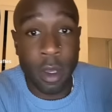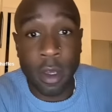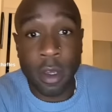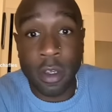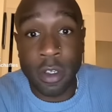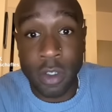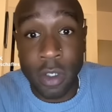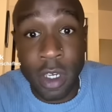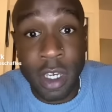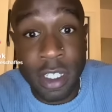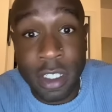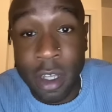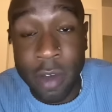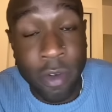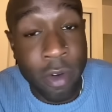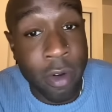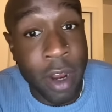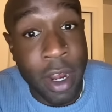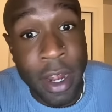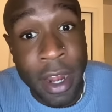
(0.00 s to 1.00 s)
Because you guys love
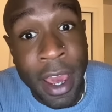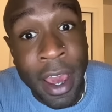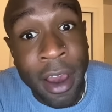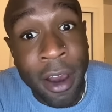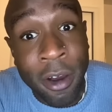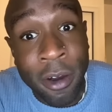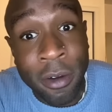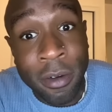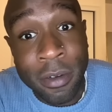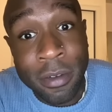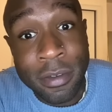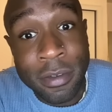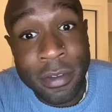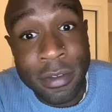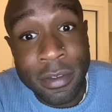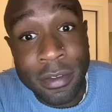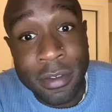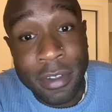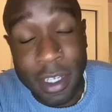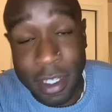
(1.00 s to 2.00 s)
her right now,
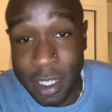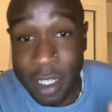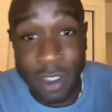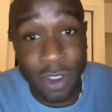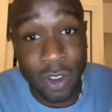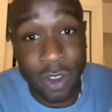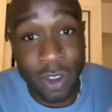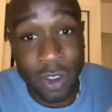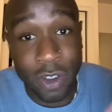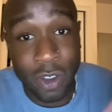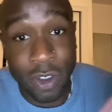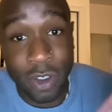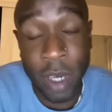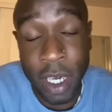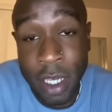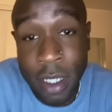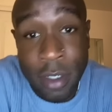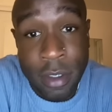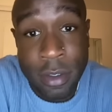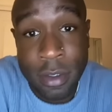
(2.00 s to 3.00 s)
like that's your slay
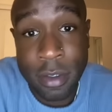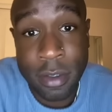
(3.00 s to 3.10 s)
queen.